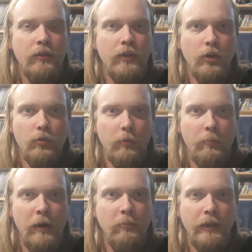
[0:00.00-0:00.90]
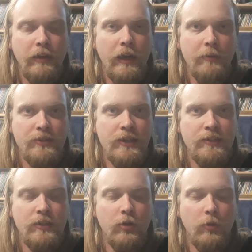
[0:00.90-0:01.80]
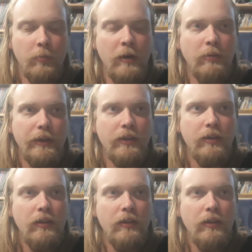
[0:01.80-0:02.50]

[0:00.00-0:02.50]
the Old Republic games, Knights of the Old Republic,